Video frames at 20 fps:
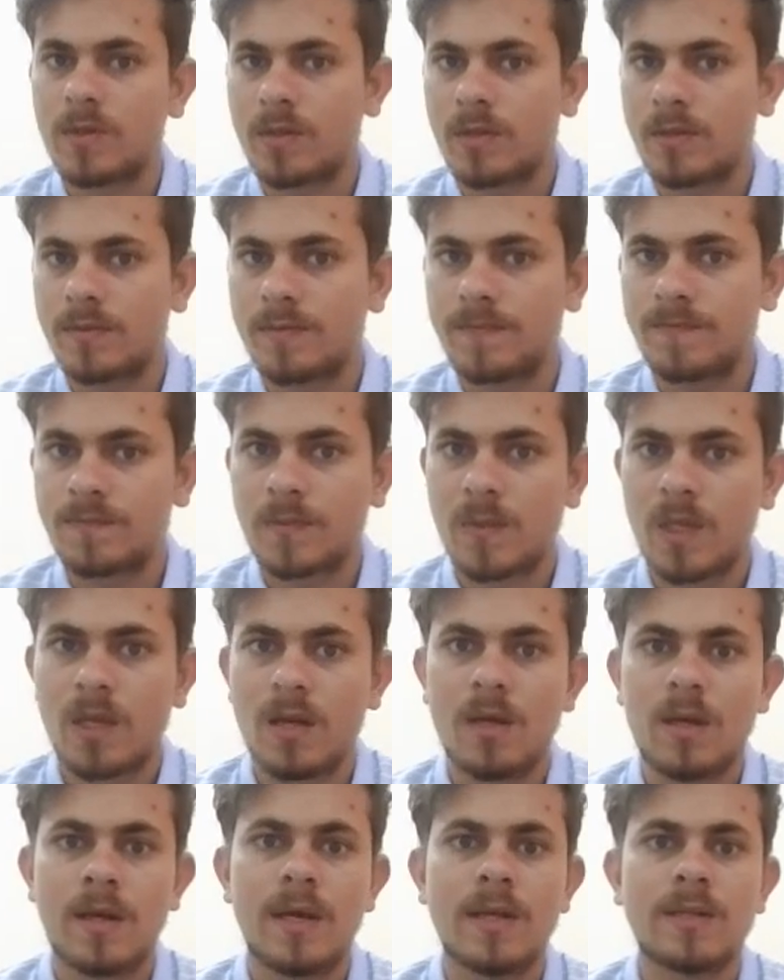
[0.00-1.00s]
mother
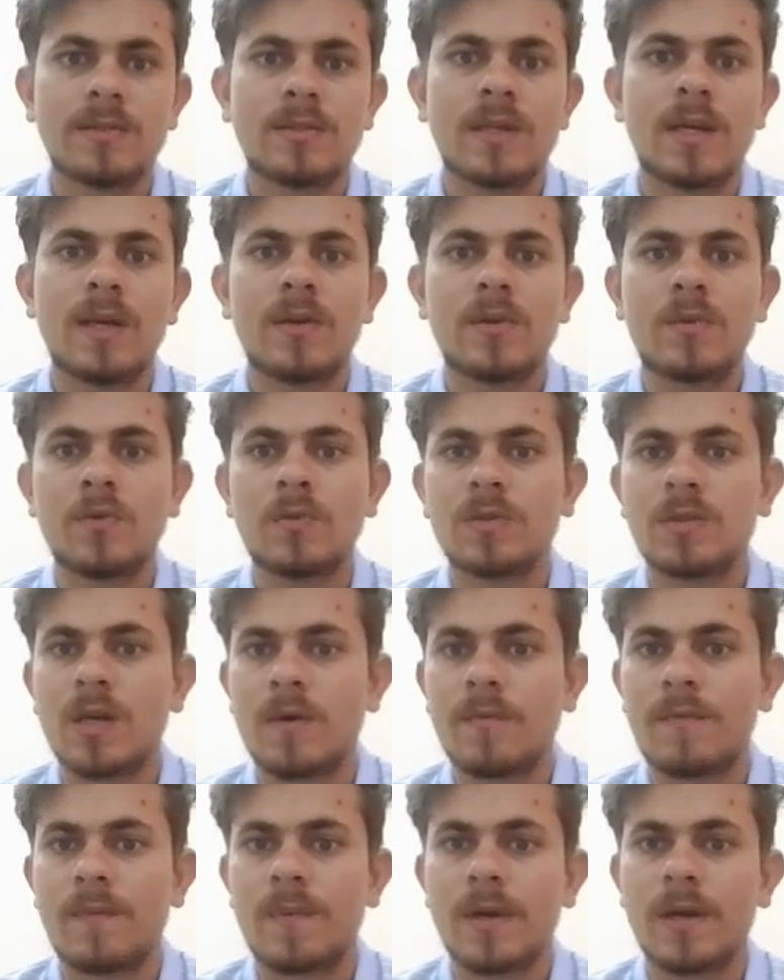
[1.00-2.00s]
and sent to
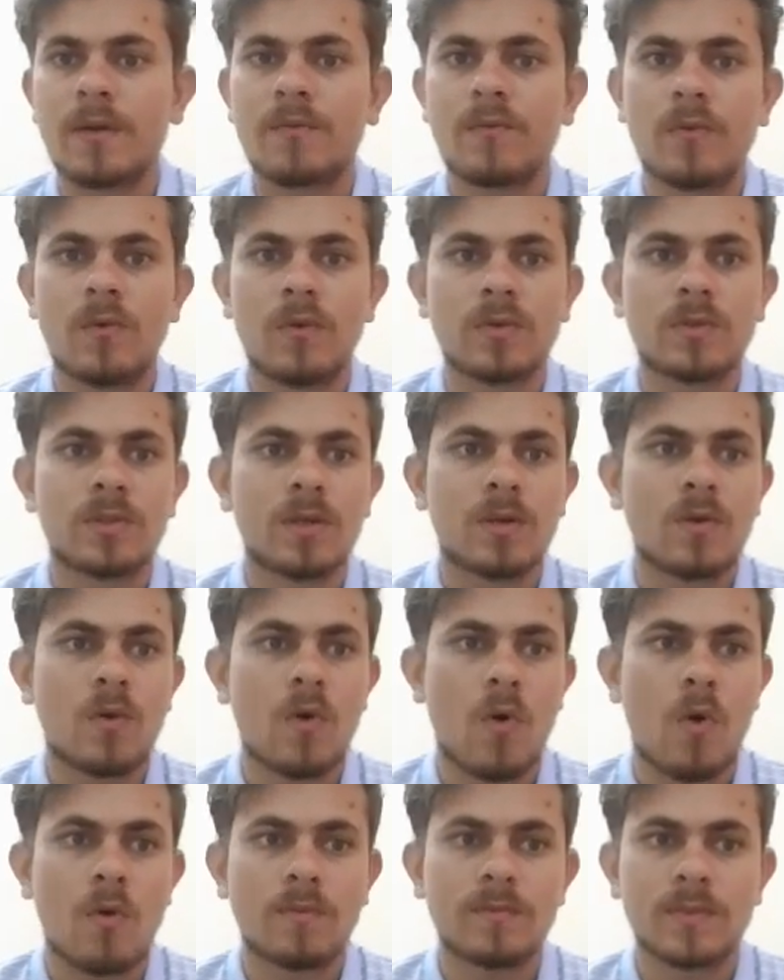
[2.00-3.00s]
separate foster
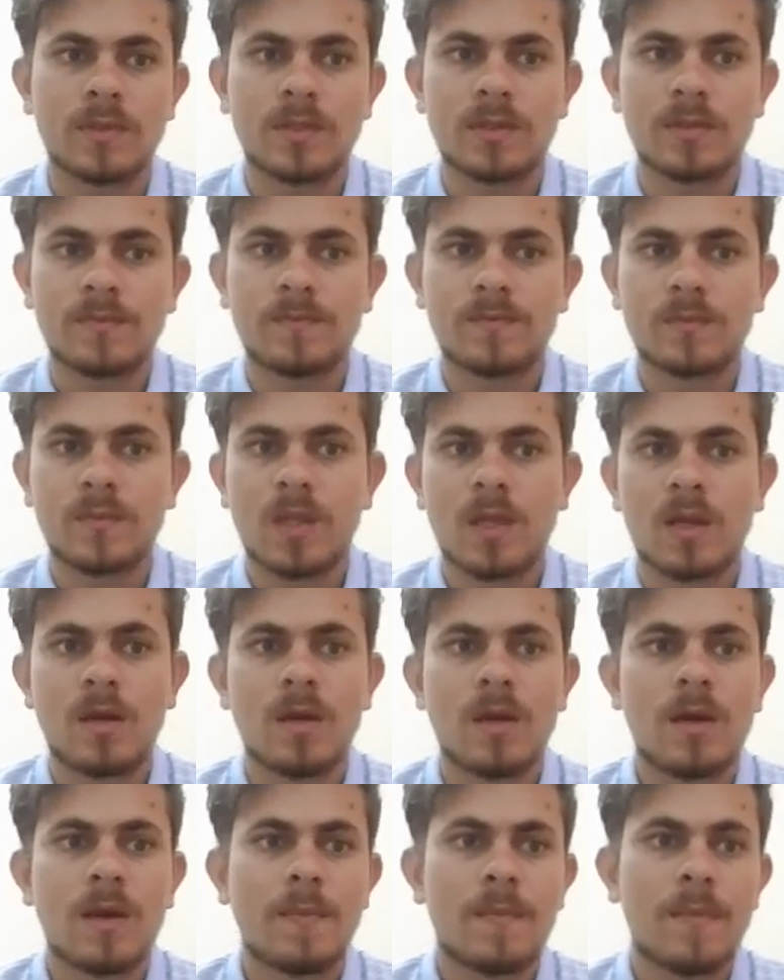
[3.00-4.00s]
homes.
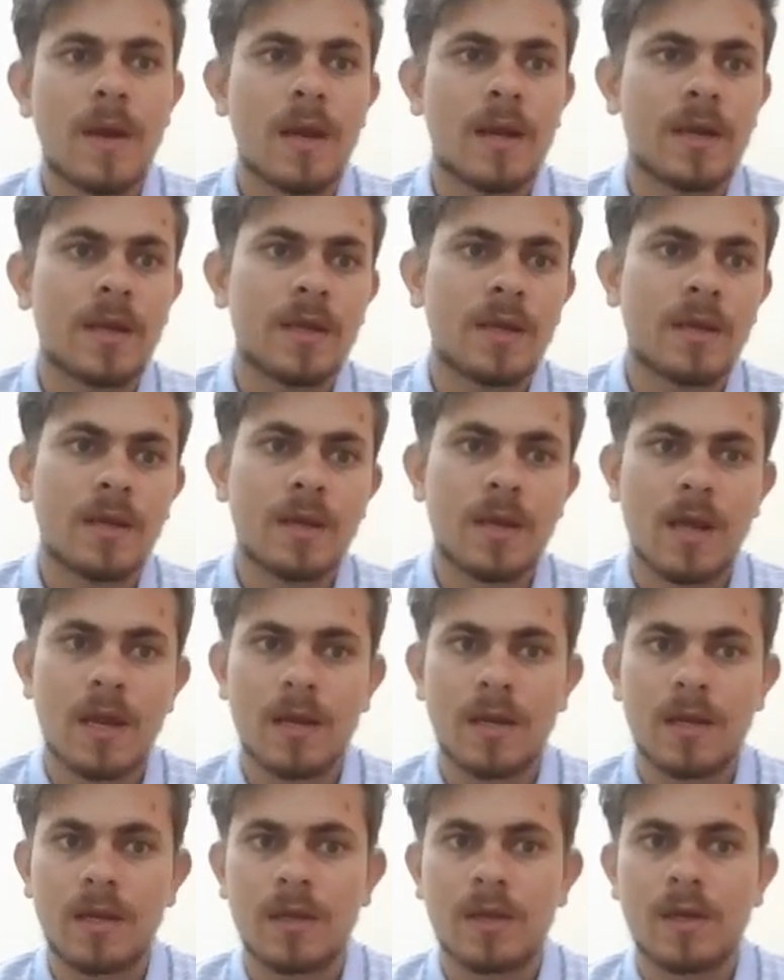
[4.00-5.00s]
Betty
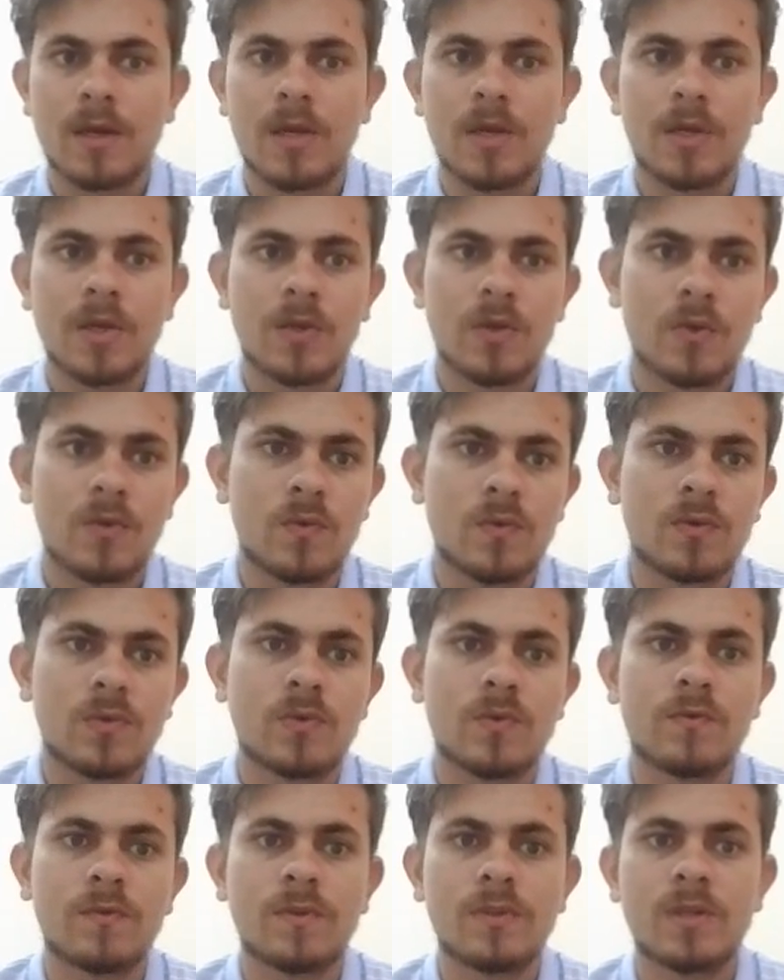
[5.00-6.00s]
Anne continues
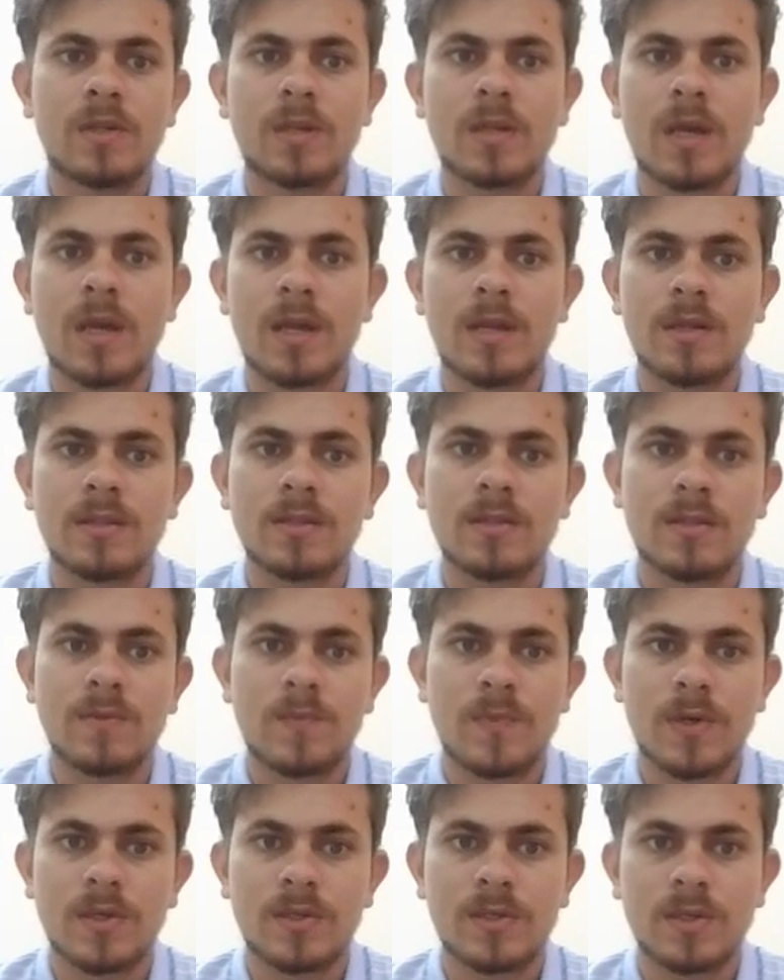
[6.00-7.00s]
to visit Kenny in
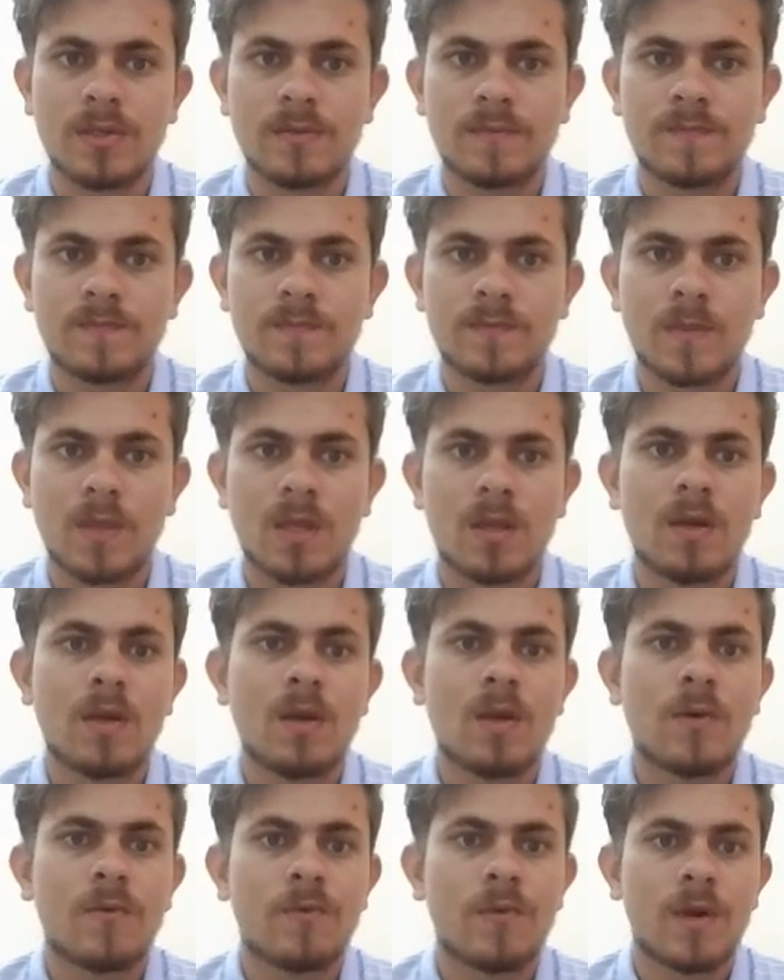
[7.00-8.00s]
prison
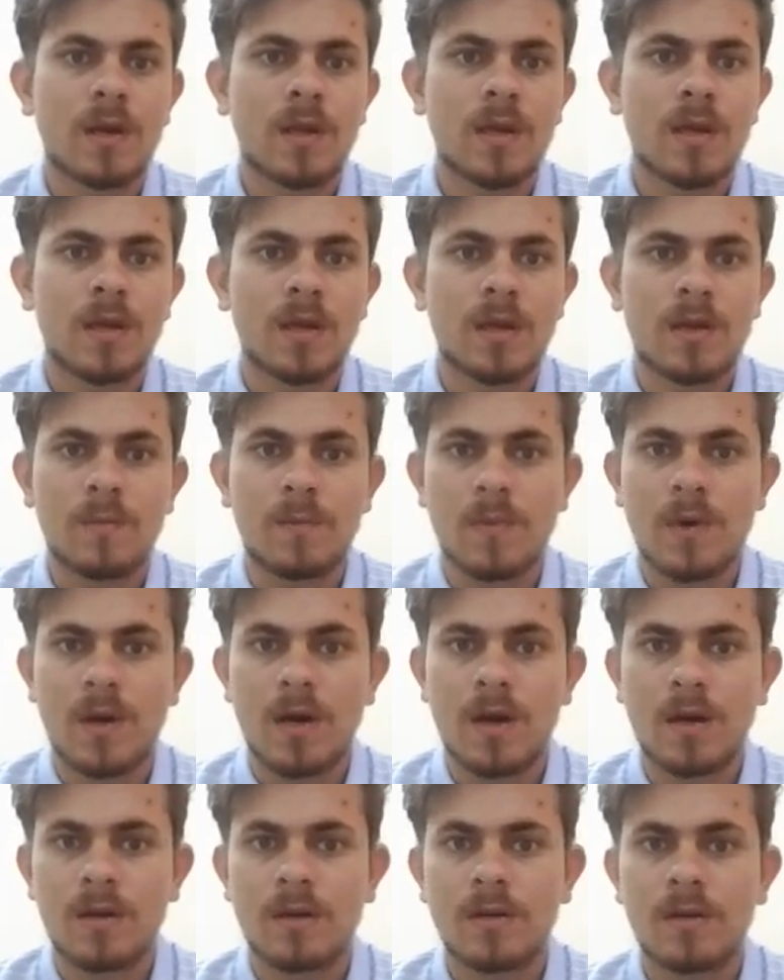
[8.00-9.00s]
working in a
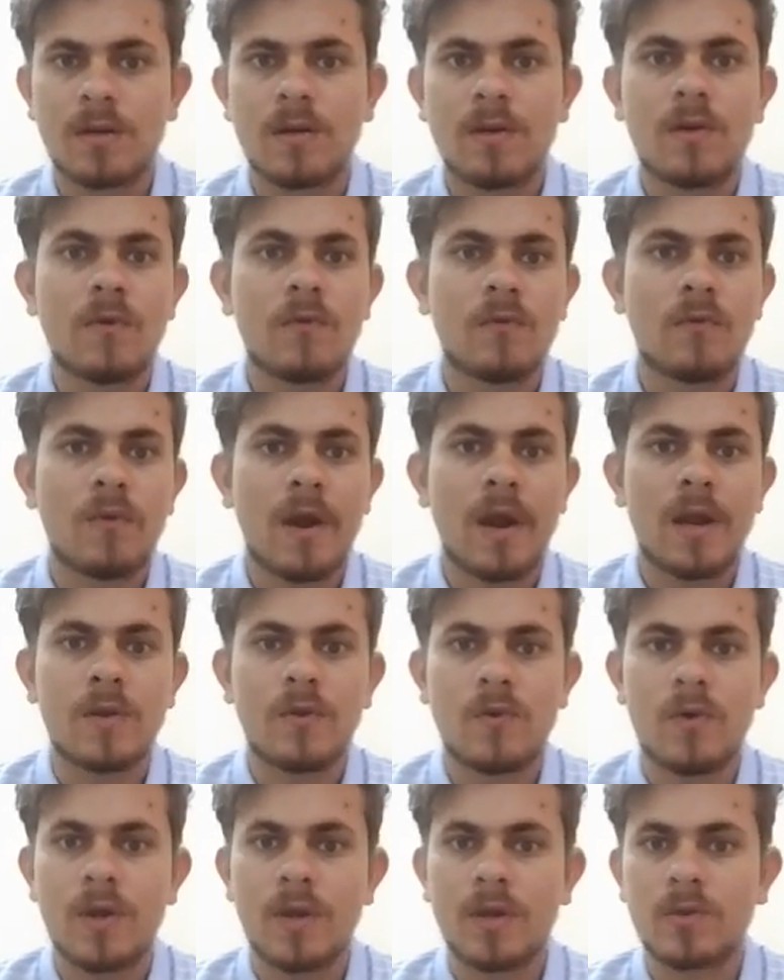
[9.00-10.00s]
bar while
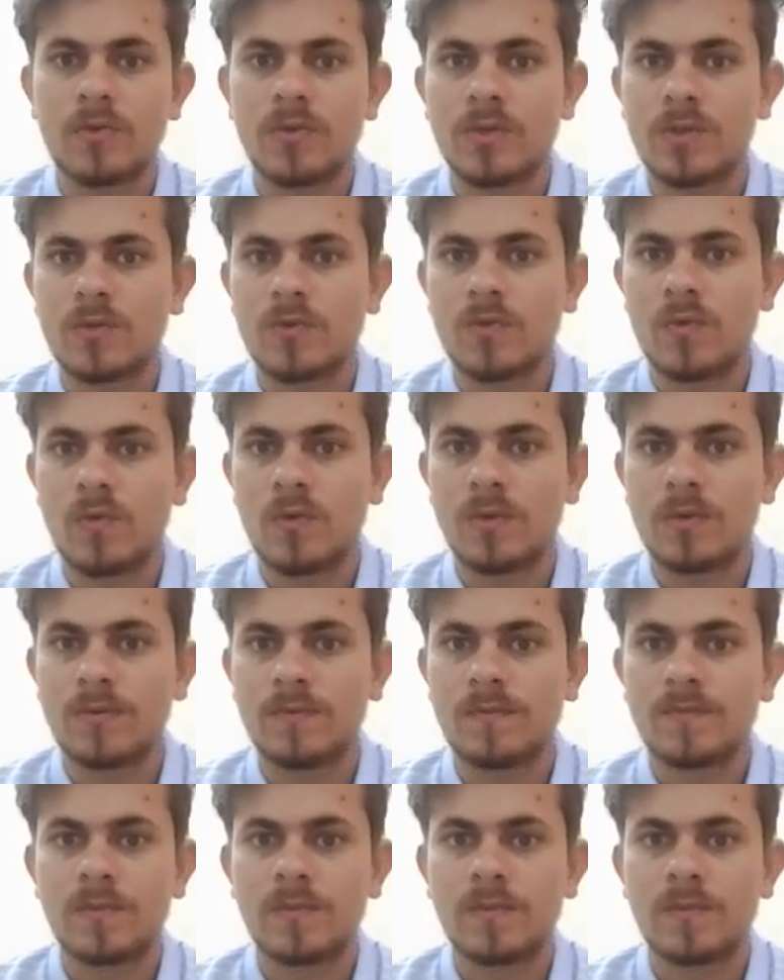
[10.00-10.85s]
going to school.